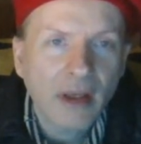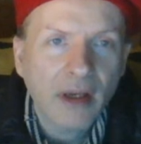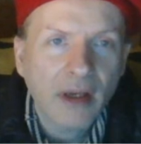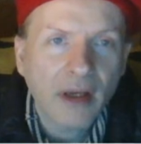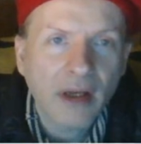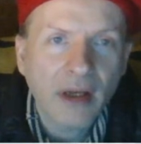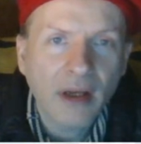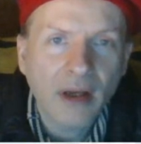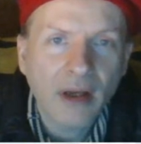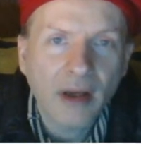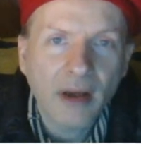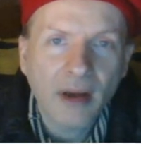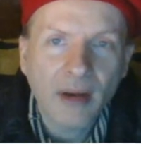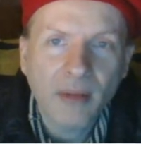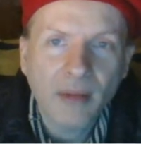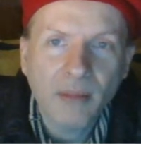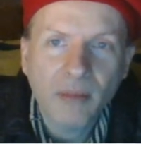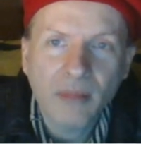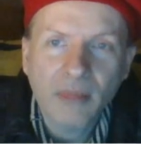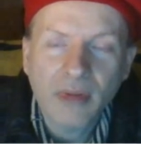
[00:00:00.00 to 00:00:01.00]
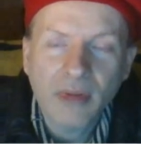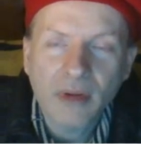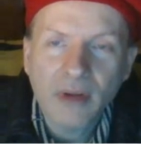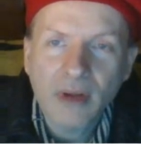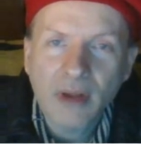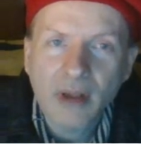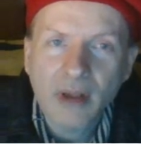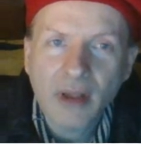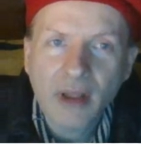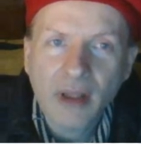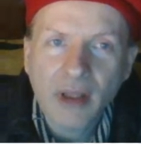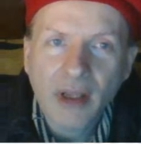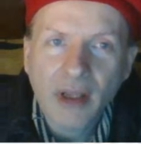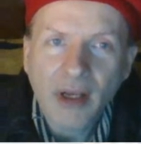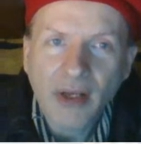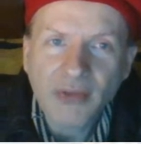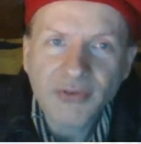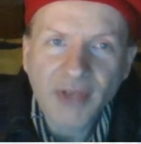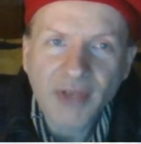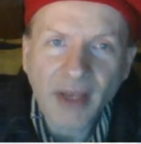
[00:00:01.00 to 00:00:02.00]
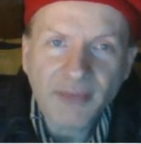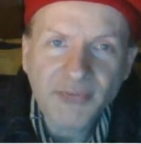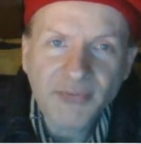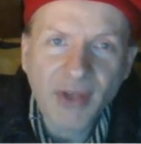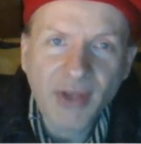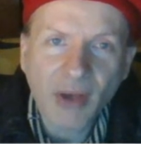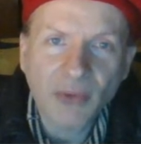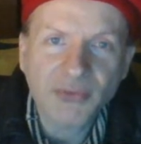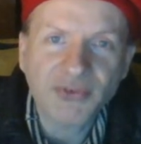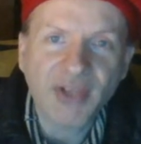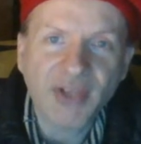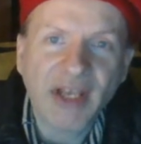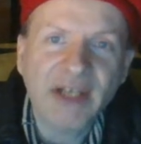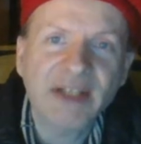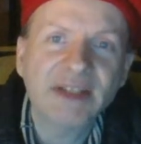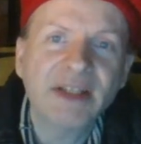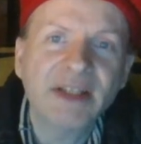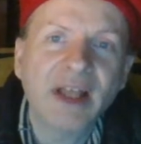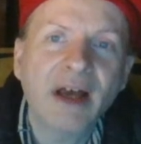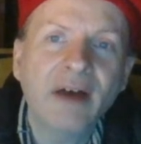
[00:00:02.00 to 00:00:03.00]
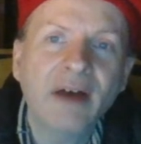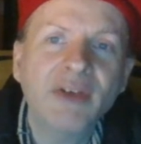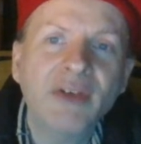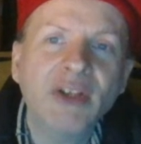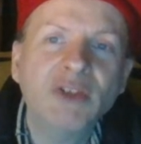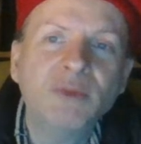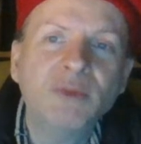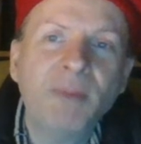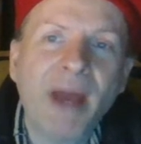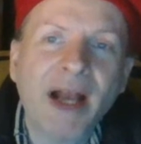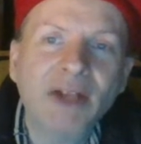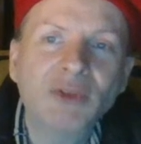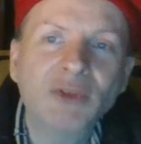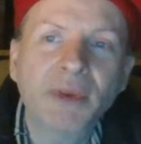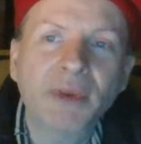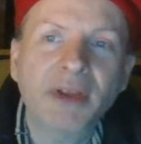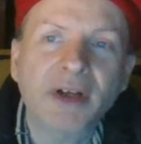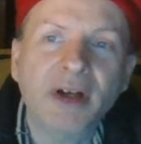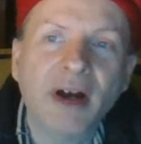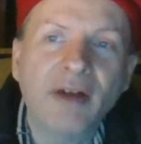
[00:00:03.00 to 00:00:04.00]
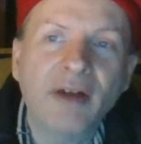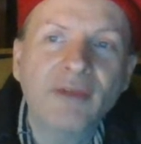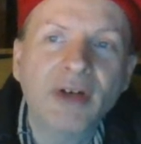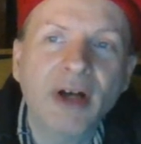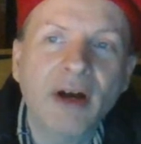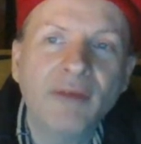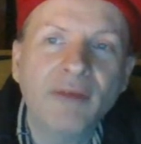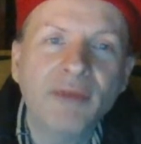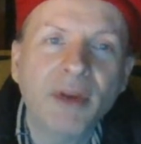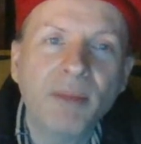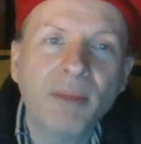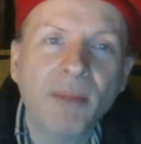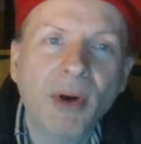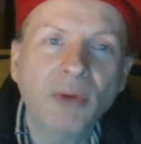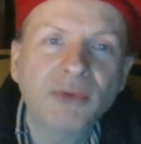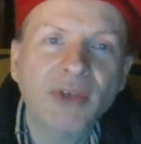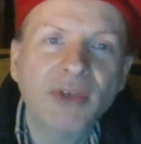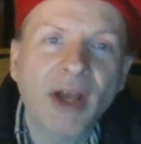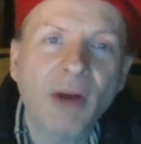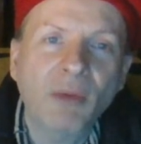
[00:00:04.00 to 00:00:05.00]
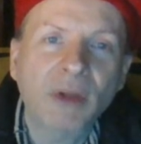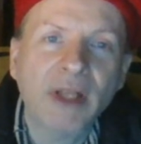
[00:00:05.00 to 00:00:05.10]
Soft Cell's Tainted Love is backed with a cover of the Motown